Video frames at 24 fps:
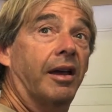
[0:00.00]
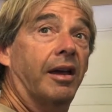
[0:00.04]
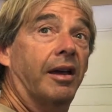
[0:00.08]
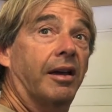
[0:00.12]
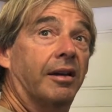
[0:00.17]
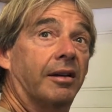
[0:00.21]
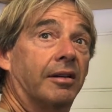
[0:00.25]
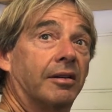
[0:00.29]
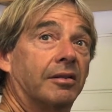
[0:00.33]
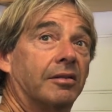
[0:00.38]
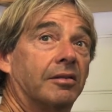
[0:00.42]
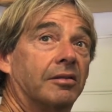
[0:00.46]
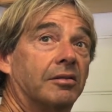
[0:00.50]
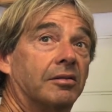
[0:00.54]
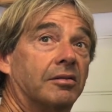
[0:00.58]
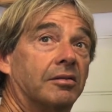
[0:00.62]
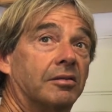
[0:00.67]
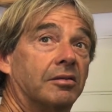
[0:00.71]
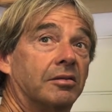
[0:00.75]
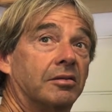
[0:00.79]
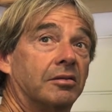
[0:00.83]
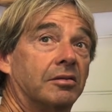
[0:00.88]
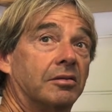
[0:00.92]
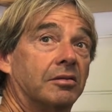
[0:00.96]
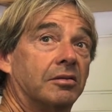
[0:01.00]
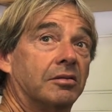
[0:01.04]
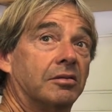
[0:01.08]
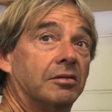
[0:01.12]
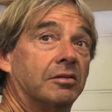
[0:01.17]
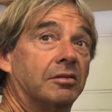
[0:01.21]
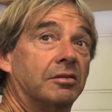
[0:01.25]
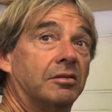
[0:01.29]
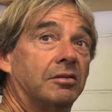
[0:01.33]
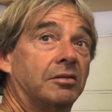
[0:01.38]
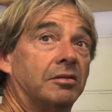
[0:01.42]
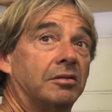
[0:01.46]
That would be the first road that would
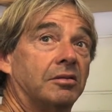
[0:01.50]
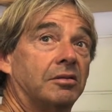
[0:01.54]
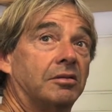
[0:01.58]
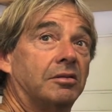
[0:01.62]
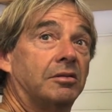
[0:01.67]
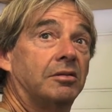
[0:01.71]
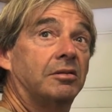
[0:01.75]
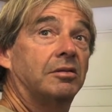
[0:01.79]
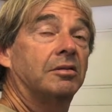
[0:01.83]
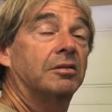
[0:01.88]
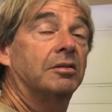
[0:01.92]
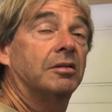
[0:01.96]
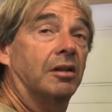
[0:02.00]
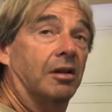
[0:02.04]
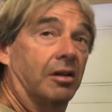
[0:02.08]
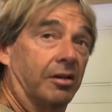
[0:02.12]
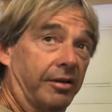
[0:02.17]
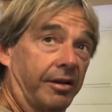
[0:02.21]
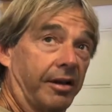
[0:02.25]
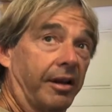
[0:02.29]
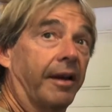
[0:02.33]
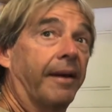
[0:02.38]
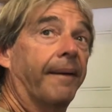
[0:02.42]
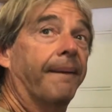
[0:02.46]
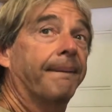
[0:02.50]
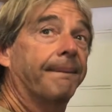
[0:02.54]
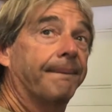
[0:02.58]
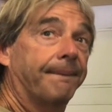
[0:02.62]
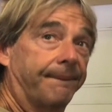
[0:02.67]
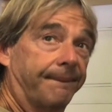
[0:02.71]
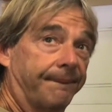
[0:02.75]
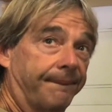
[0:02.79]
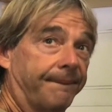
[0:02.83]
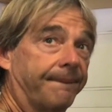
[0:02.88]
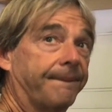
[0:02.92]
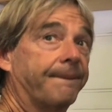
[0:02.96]
flood on Sanibel with heavy
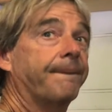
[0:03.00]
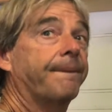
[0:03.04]
rains.